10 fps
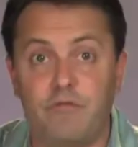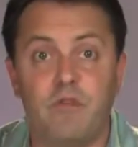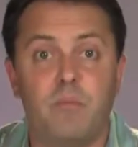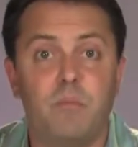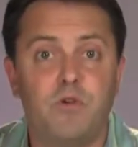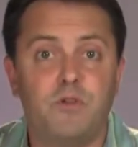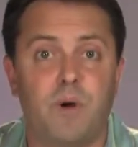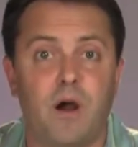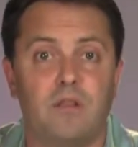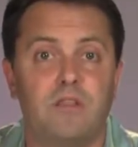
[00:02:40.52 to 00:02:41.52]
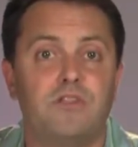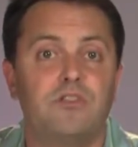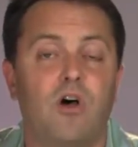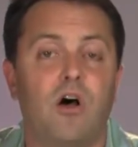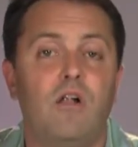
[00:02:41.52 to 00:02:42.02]
for the most part, this
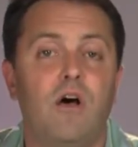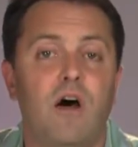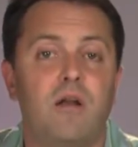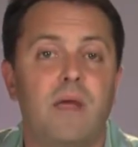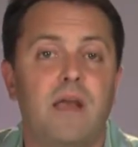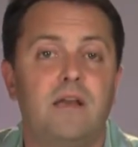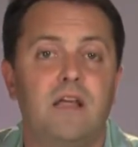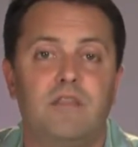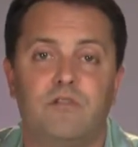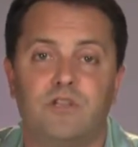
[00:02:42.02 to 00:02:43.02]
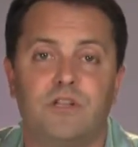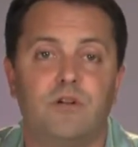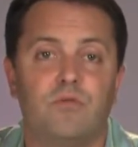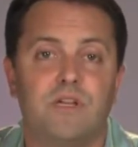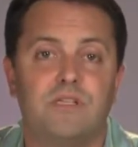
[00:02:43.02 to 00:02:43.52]
is all automated and there's
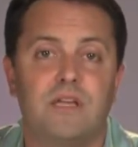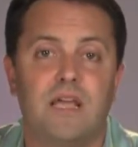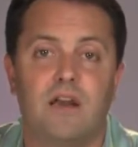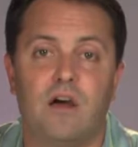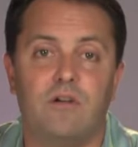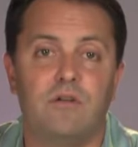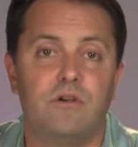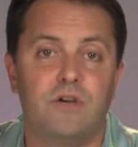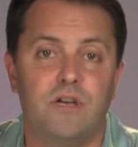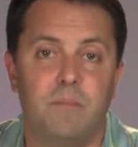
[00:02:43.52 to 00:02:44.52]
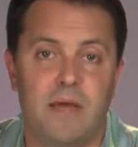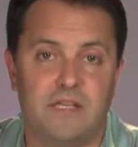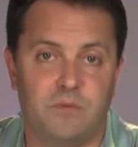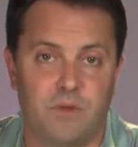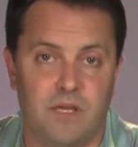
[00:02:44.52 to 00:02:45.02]
little reason to get under the hood to
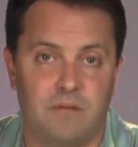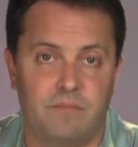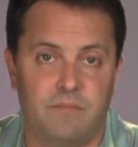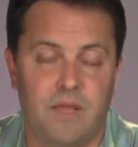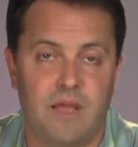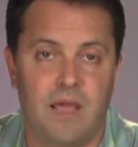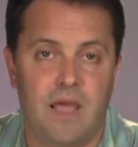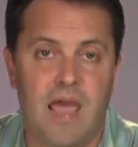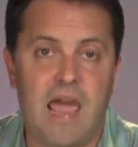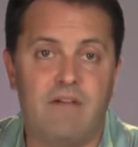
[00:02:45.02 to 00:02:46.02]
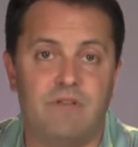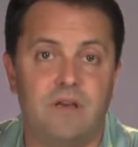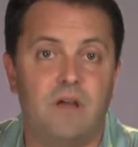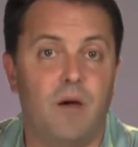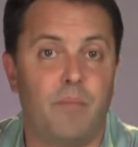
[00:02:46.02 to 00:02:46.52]
mess with it.
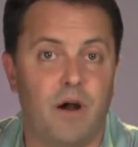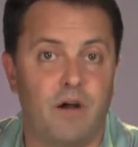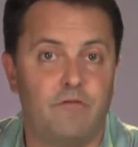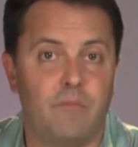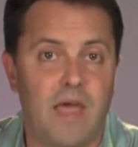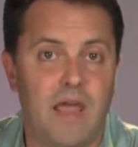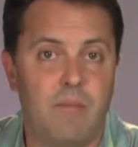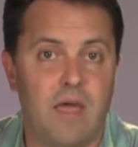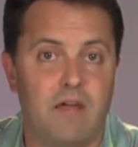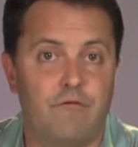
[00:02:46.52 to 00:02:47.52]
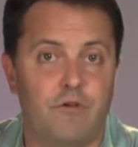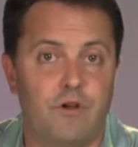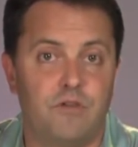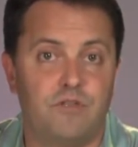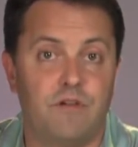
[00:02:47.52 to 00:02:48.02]
Avid, apart from AMA for
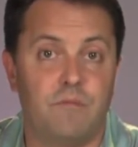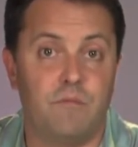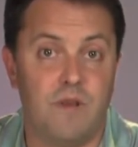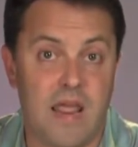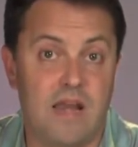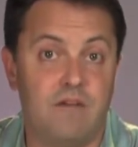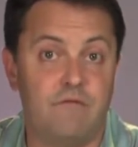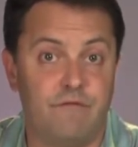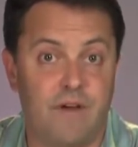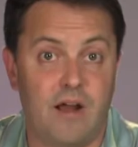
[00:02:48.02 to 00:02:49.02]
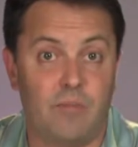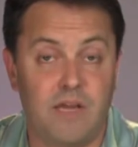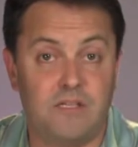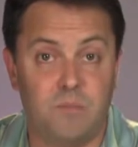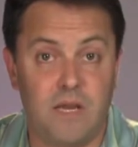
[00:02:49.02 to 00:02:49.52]
using native
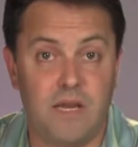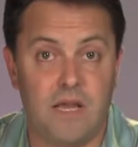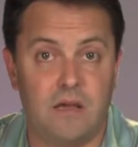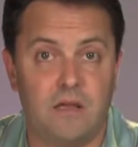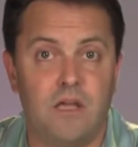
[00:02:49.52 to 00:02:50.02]
file-based media,